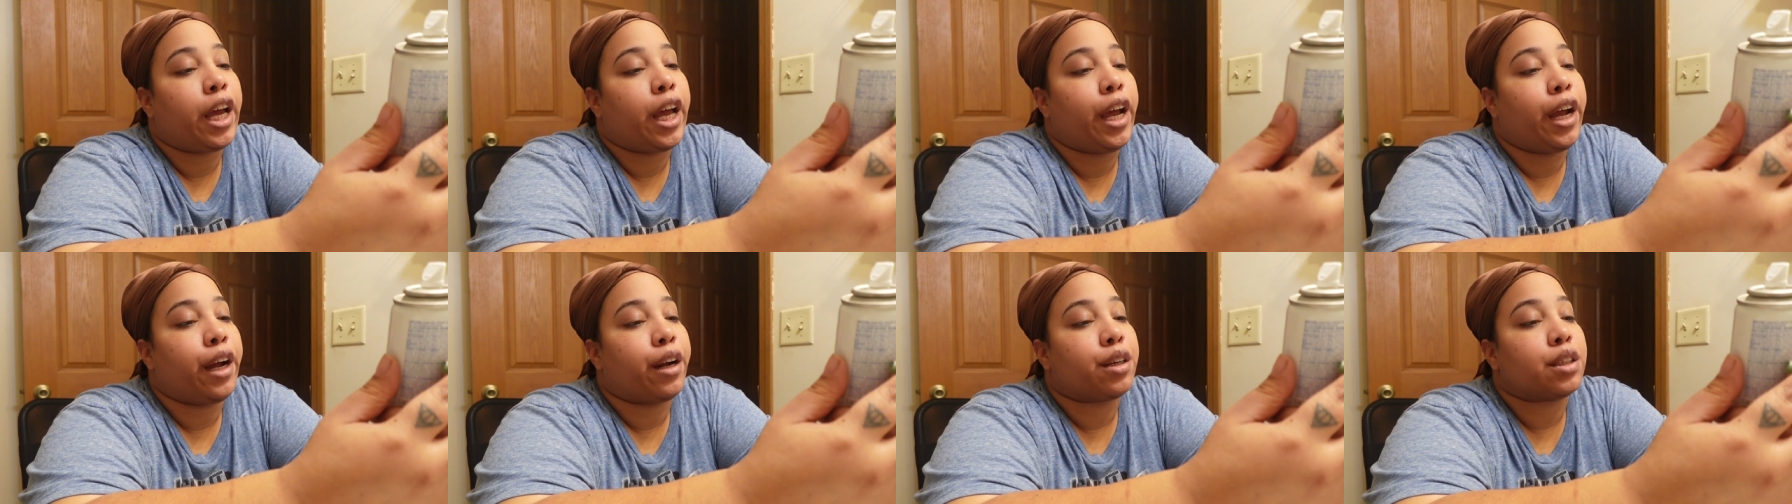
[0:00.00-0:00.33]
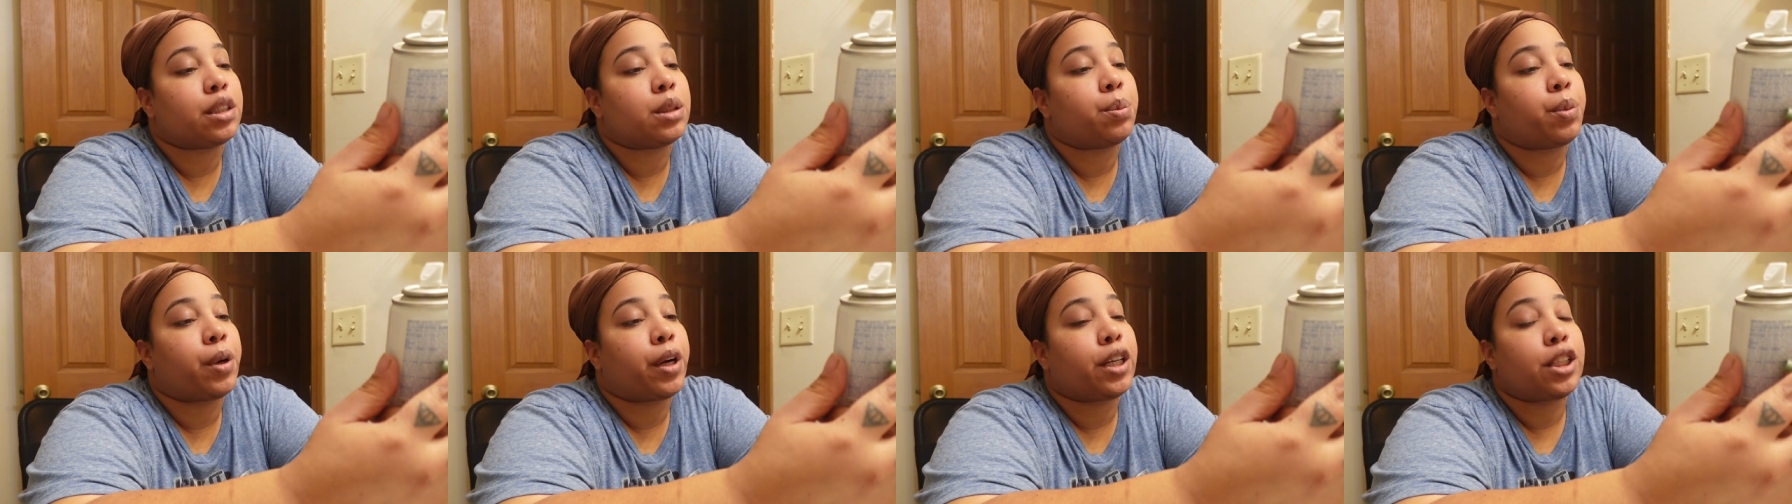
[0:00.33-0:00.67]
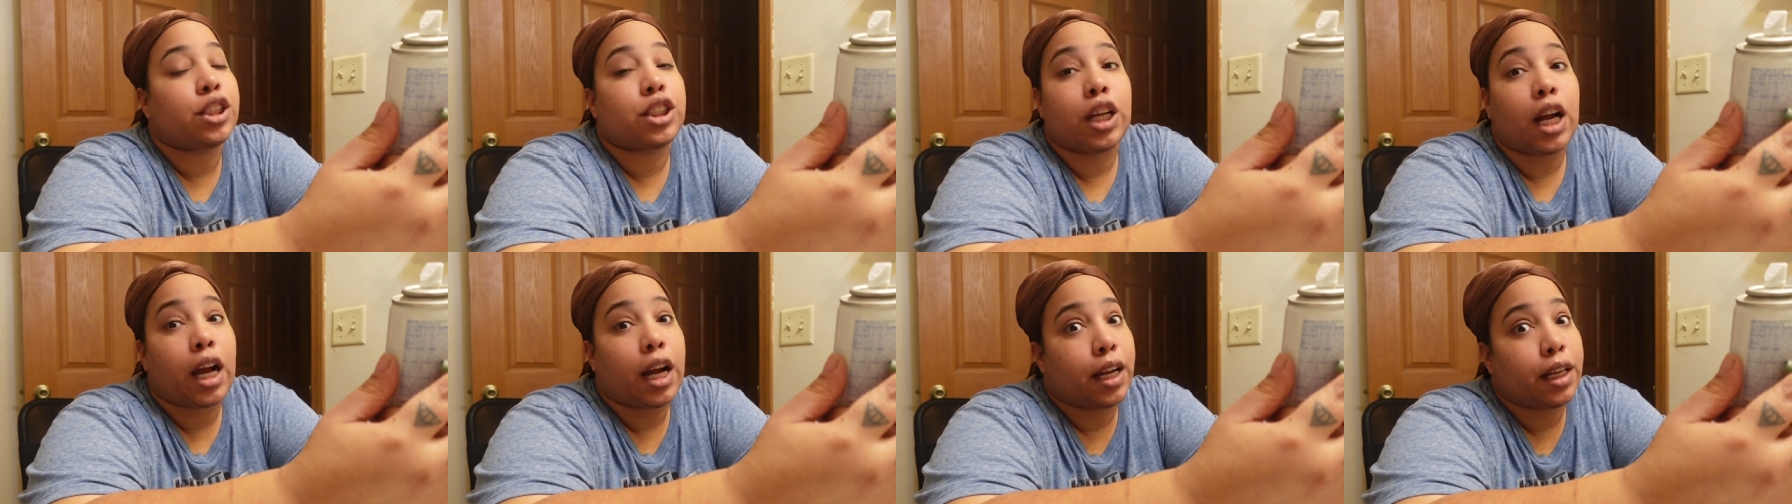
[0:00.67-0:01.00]
hairspray
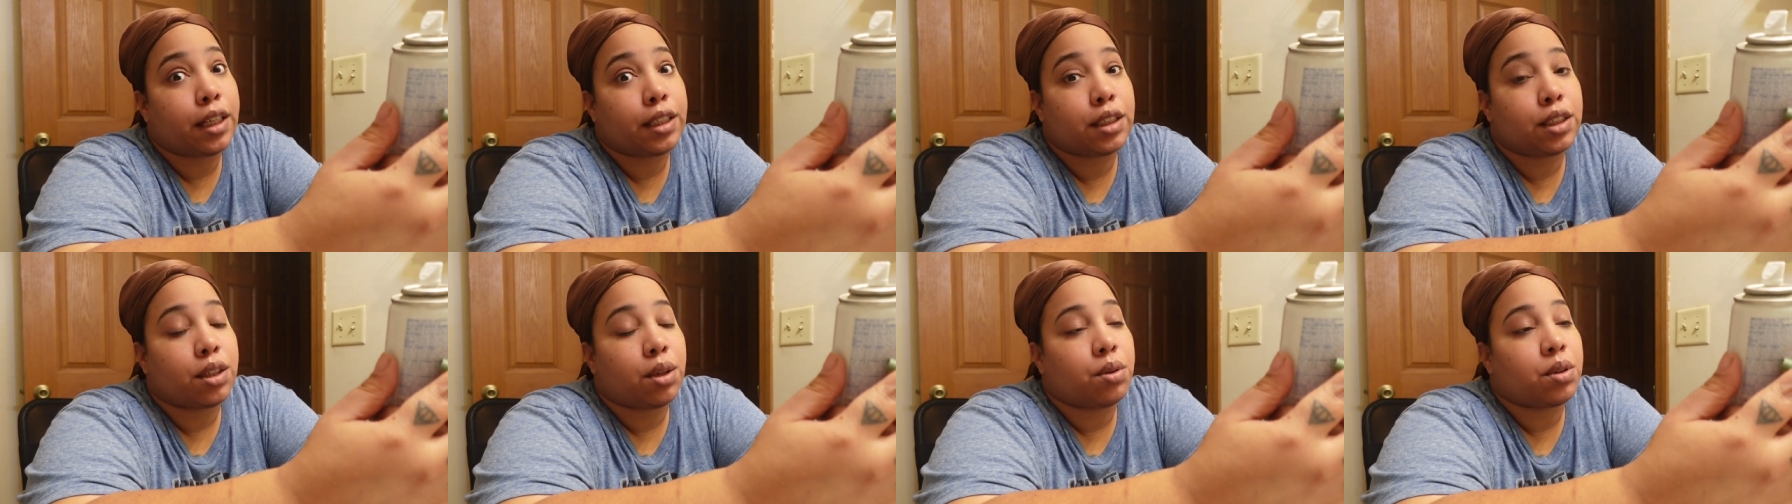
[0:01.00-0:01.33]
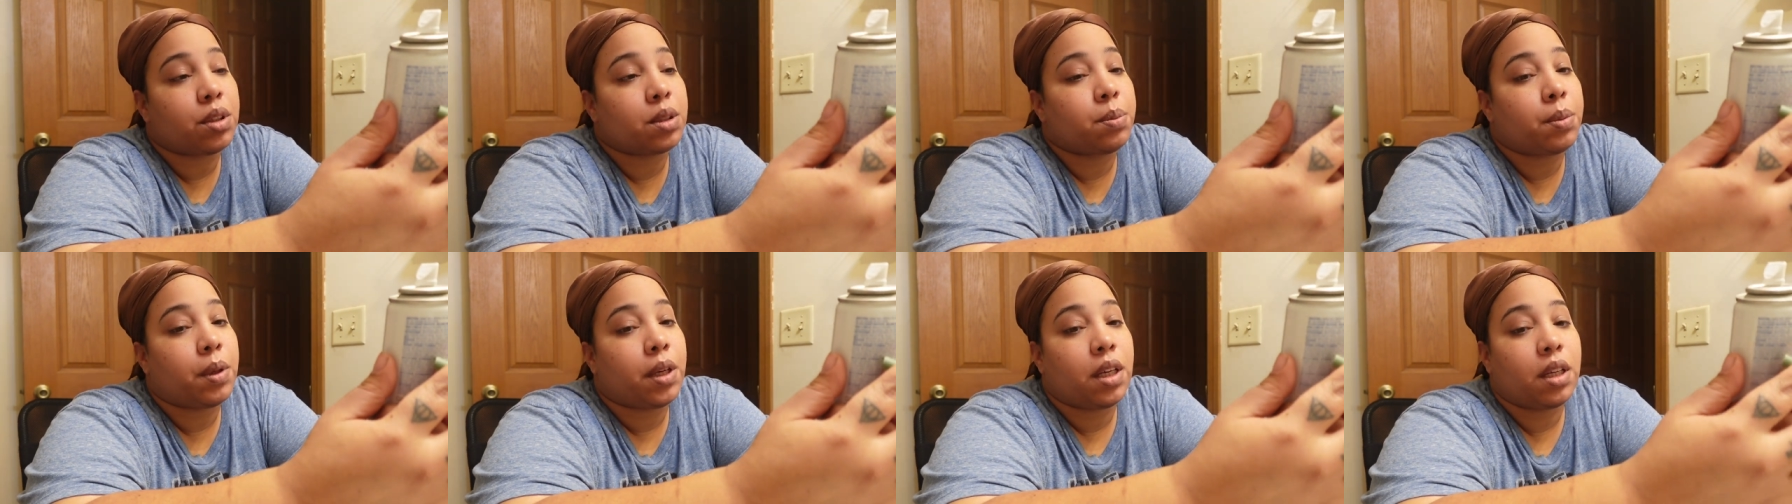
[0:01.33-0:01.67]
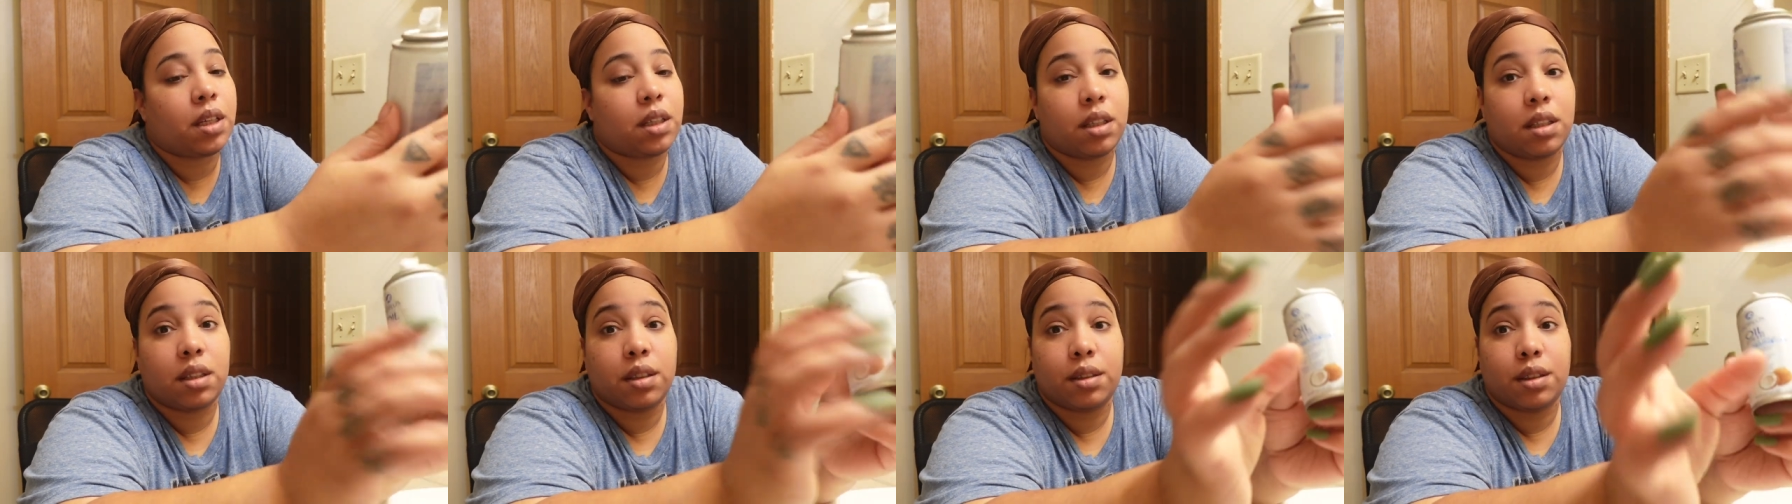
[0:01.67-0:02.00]
shine, so to
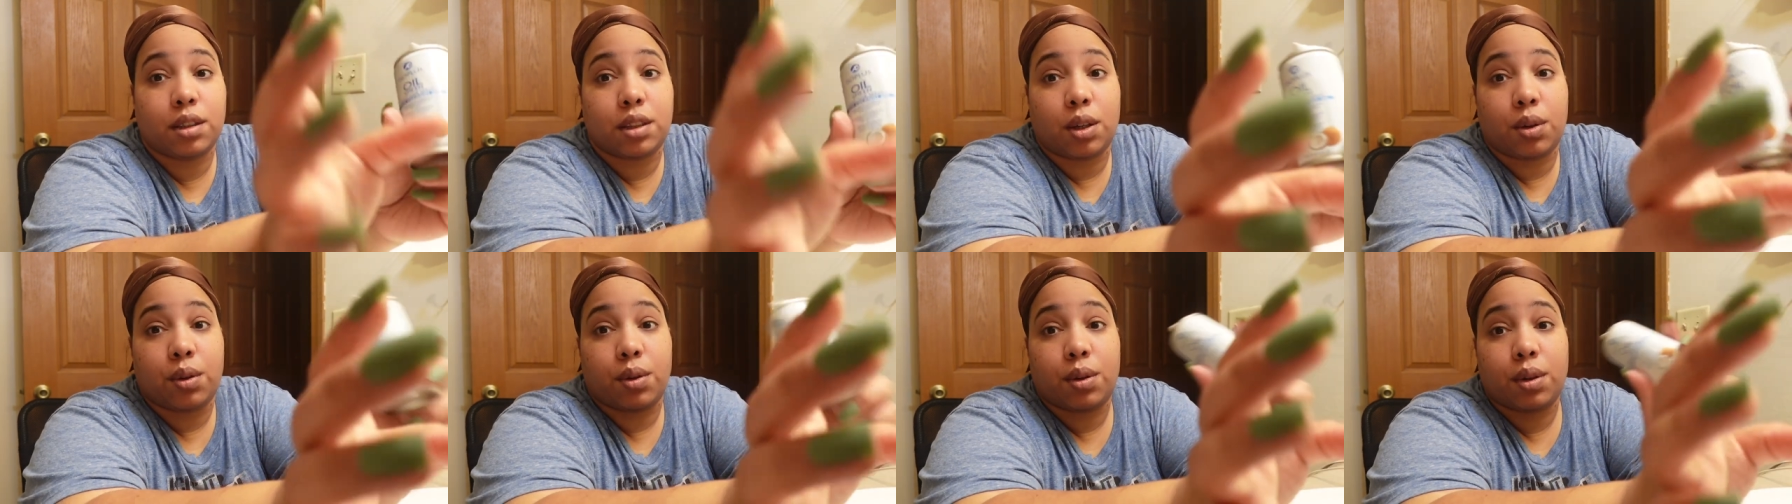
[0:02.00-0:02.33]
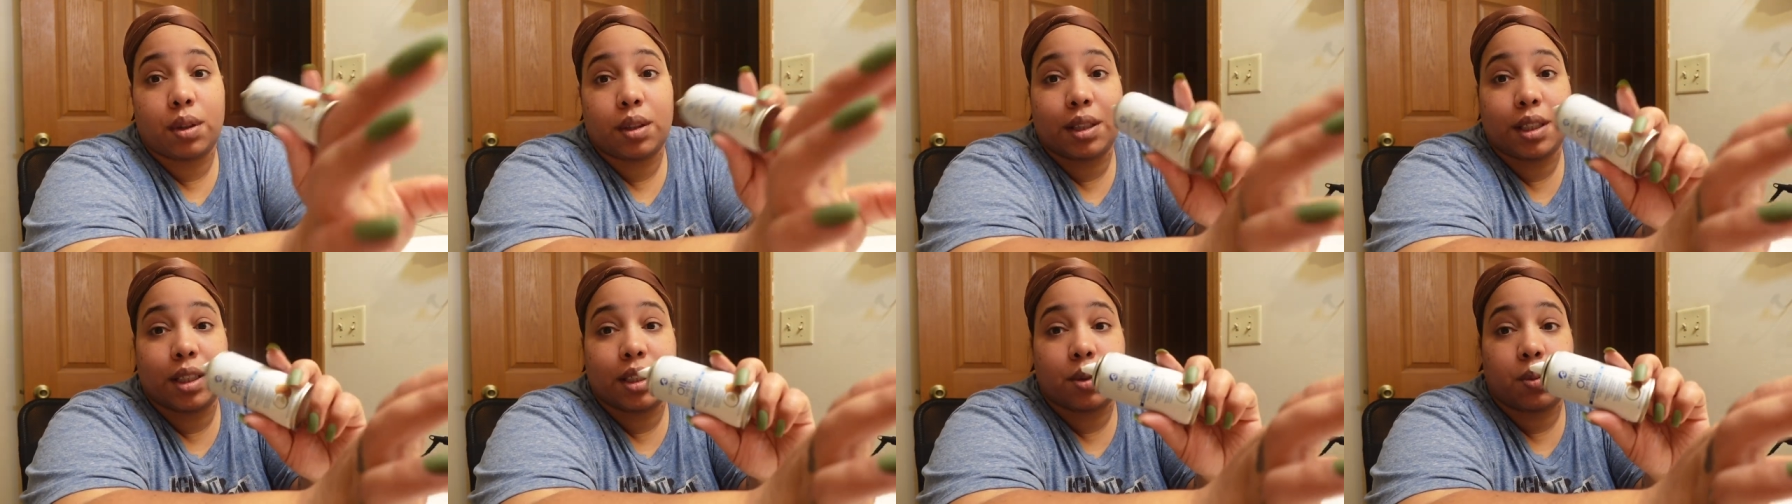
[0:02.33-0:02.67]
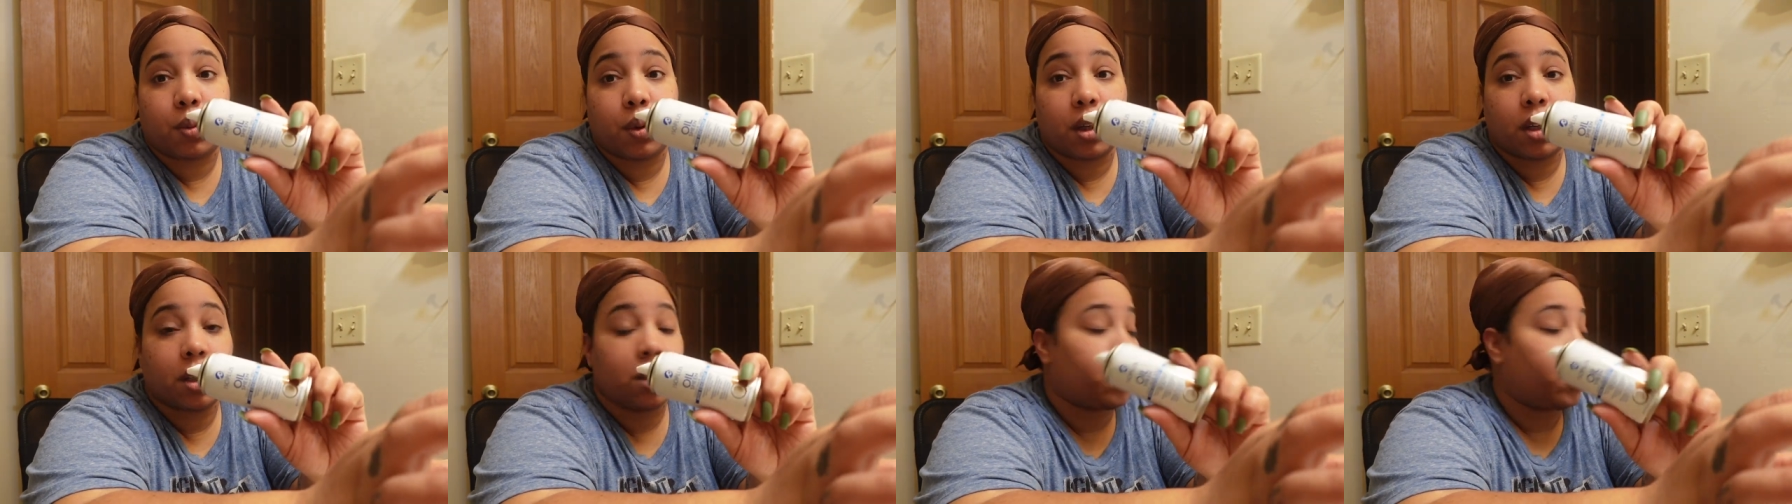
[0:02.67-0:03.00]
speak. So this
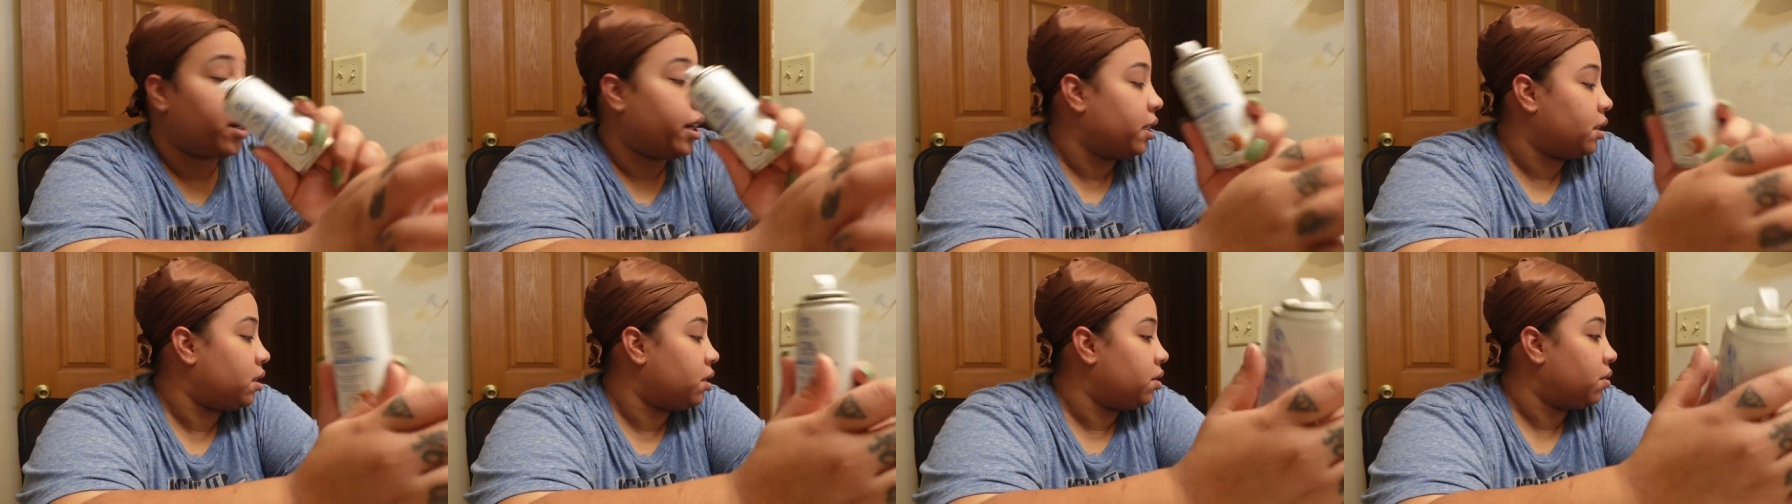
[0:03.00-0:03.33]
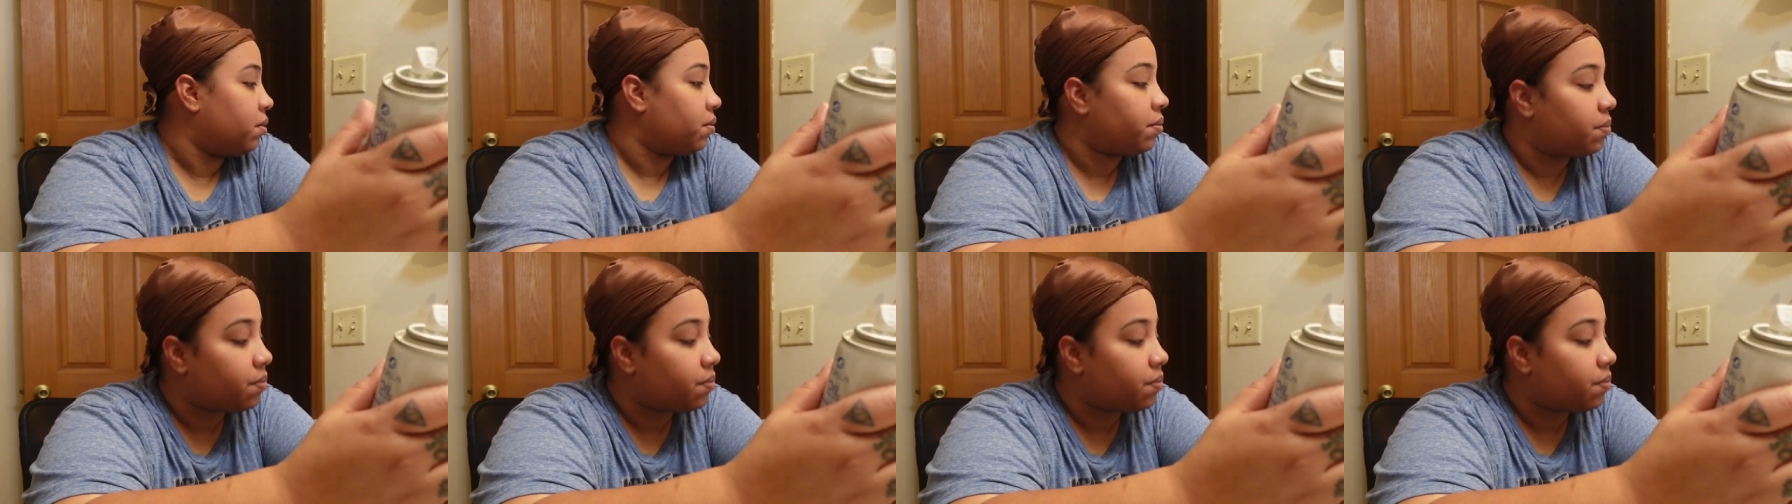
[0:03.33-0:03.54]
worked great too.